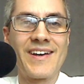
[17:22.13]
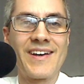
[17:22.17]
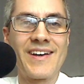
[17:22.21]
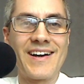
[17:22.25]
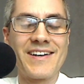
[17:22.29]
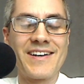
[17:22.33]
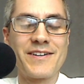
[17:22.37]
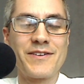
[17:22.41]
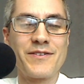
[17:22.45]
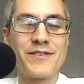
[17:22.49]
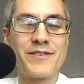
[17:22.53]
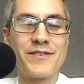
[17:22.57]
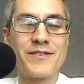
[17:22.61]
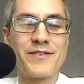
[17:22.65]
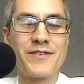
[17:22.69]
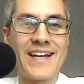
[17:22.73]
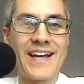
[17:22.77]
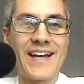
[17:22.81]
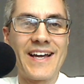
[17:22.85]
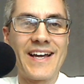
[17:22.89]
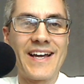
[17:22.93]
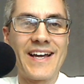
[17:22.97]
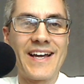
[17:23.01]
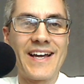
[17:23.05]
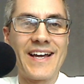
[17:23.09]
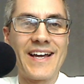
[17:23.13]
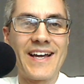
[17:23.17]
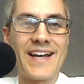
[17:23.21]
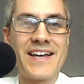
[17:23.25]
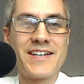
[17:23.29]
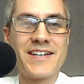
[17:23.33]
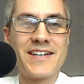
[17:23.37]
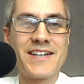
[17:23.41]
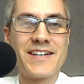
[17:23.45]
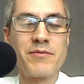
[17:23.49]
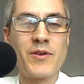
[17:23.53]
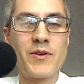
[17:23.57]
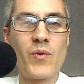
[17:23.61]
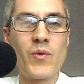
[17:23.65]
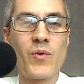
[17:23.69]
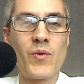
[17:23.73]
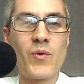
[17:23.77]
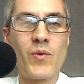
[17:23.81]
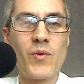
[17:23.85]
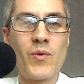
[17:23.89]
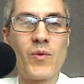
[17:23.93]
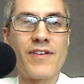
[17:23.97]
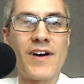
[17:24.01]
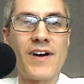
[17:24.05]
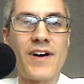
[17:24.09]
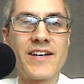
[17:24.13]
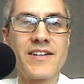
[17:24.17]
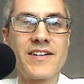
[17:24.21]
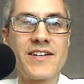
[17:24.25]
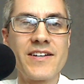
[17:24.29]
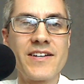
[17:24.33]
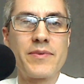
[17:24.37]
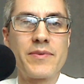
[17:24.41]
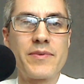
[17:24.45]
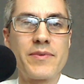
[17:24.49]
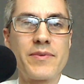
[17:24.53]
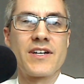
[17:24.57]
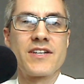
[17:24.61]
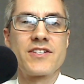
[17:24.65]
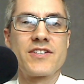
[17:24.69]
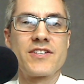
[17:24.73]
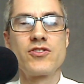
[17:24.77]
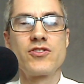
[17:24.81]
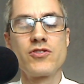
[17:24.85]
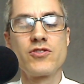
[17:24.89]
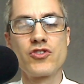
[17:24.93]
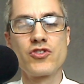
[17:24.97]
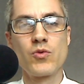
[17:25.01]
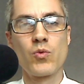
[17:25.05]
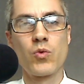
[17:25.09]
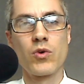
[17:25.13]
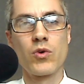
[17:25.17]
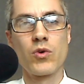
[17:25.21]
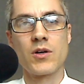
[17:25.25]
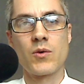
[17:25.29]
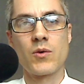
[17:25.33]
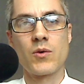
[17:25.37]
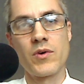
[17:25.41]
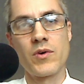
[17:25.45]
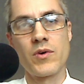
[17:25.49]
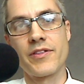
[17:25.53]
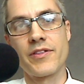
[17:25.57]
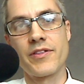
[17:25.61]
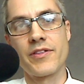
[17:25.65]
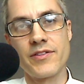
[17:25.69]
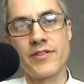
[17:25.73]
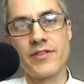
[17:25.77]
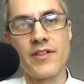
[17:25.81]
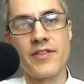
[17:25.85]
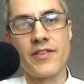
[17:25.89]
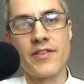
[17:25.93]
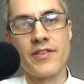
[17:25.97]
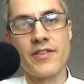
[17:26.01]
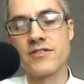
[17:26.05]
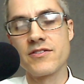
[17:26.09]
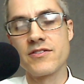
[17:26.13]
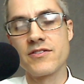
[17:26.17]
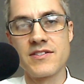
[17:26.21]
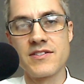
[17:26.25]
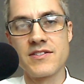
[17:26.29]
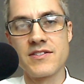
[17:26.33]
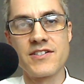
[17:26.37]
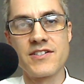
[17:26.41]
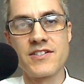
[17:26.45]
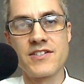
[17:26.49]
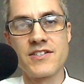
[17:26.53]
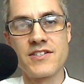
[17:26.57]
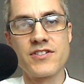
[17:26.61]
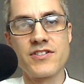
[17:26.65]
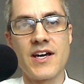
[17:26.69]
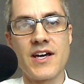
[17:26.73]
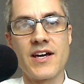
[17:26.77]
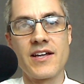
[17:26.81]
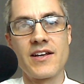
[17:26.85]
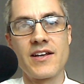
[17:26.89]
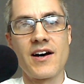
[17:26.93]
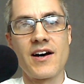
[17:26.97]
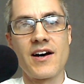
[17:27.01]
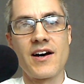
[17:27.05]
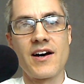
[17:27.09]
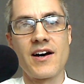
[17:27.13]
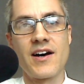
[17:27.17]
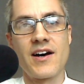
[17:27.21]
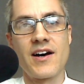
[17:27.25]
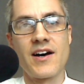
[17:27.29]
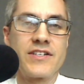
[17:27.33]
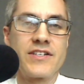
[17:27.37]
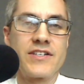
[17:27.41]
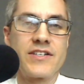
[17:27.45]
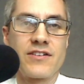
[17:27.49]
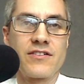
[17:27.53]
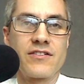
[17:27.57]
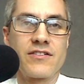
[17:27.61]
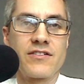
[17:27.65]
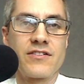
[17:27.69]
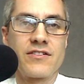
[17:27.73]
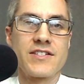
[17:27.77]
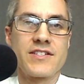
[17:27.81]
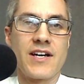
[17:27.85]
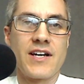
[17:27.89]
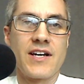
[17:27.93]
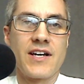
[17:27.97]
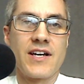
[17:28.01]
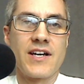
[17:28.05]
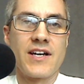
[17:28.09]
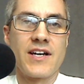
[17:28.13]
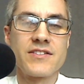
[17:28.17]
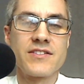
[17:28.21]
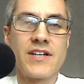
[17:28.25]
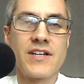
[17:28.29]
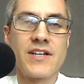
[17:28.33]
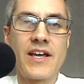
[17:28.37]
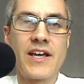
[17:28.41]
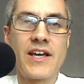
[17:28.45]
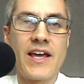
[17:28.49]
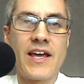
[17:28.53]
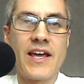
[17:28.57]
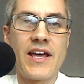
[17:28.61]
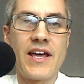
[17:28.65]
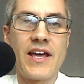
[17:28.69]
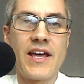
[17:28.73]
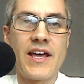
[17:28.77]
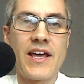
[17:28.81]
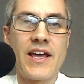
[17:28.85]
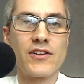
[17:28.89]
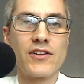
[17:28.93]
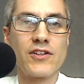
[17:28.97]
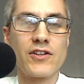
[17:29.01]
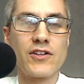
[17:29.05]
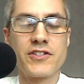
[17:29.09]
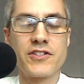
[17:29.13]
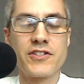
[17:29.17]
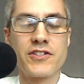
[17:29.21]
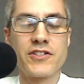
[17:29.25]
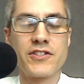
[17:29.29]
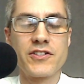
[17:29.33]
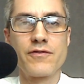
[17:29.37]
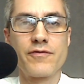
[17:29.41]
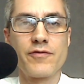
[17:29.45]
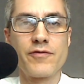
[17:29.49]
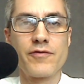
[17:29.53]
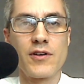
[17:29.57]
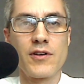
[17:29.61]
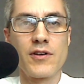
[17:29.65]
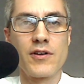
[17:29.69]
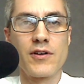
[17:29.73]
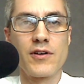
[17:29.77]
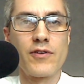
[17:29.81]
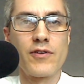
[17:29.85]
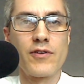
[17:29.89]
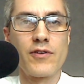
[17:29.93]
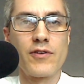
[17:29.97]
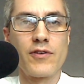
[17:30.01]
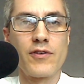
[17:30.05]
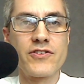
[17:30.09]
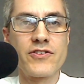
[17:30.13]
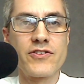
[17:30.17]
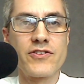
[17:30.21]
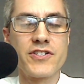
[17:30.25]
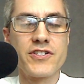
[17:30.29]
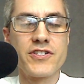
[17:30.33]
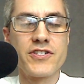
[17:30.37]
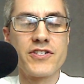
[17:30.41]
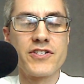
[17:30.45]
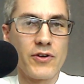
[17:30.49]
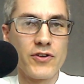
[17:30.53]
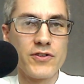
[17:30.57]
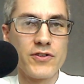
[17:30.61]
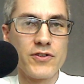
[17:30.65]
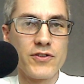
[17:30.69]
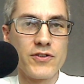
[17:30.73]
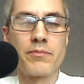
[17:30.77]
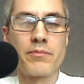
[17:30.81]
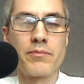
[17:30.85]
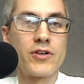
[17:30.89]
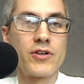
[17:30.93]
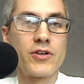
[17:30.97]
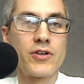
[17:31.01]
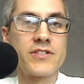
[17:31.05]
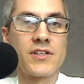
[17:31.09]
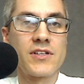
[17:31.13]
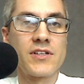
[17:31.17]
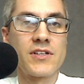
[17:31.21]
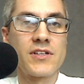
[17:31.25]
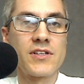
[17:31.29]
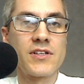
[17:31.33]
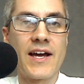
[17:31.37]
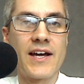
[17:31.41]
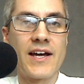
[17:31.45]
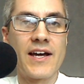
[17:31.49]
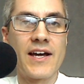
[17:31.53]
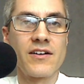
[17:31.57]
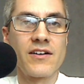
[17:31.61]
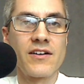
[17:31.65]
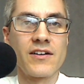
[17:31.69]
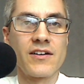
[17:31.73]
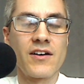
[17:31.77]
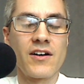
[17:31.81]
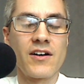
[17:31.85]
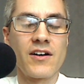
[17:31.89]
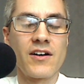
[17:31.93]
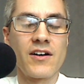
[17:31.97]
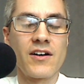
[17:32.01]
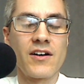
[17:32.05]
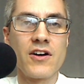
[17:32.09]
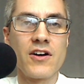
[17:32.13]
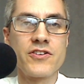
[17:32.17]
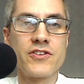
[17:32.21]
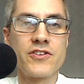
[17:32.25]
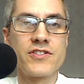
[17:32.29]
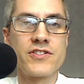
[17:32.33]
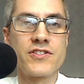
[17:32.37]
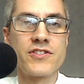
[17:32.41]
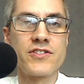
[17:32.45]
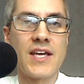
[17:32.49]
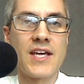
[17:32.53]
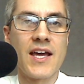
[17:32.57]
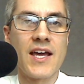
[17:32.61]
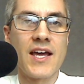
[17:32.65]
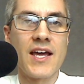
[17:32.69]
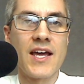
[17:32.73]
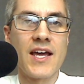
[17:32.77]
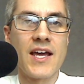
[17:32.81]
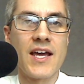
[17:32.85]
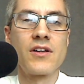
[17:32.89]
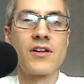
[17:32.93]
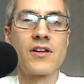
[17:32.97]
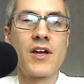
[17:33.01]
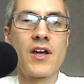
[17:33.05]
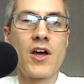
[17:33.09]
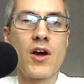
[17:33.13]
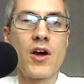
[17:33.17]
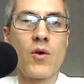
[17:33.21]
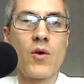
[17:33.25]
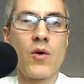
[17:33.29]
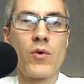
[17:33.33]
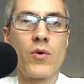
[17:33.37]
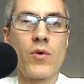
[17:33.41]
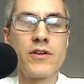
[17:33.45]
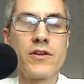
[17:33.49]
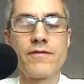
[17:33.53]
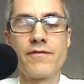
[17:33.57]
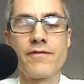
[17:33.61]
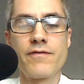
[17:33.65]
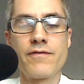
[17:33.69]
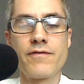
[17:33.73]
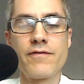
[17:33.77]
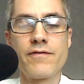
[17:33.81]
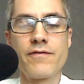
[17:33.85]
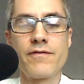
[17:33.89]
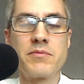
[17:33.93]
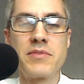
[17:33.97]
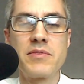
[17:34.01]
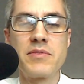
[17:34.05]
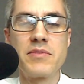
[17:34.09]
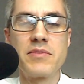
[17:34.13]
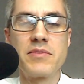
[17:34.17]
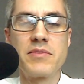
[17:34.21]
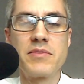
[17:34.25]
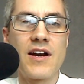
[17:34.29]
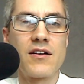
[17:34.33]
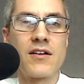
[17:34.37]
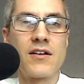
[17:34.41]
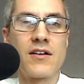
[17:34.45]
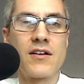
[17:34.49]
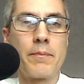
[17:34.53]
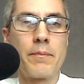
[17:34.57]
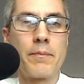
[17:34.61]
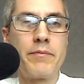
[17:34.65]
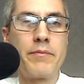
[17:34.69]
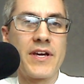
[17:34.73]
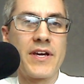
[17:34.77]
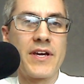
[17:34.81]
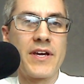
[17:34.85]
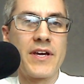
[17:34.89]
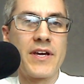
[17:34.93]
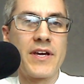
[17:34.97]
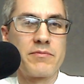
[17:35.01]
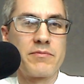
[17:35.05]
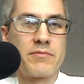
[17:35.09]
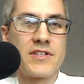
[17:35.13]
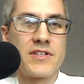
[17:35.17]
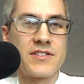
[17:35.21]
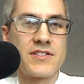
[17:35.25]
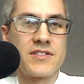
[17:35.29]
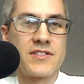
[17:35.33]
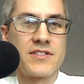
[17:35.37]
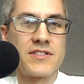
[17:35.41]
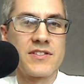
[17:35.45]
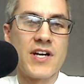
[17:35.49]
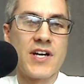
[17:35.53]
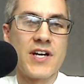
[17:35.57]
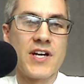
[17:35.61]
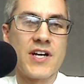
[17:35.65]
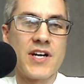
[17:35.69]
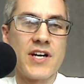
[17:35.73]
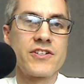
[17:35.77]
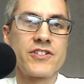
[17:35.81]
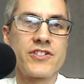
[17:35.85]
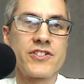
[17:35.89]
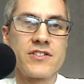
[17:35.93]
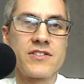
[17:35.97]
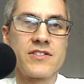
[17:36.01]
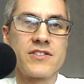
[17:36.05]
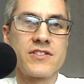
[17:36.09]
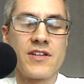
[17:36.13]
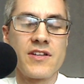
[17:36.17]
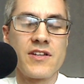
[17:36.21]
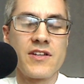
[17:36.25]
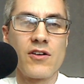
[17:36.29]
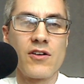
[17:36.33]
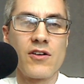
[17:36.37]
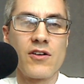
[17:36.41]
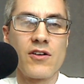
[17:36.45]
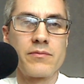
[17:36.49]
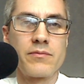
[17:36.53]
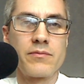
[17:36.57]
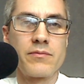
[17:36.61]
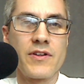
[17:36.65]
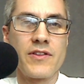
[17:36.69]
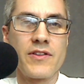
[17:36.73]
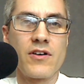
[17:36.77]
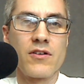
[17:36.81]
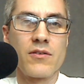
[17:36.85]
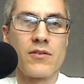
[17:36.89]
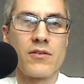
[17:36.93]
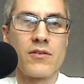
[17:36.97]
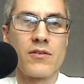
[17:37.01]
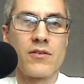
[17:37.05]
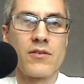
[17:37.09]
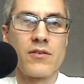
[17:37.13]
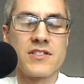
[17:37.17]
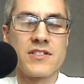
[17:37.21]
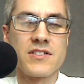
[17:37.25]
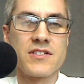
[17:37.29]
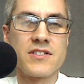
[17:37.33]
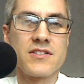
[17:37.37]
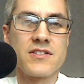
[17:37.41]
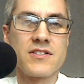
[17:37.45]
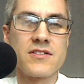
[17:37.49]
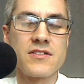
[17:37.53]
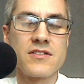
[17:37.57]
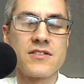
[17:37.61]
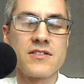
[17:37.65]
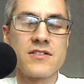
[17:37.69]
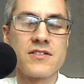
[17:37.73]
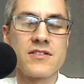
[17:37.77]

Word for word: i agree and kimberley what do you find because you, you work with thousands as you said of interior designers and they look to you for, for mentorship both personally and on a, on a larger scale, what do you find to be their biggest business challenges in their own in their own businesses?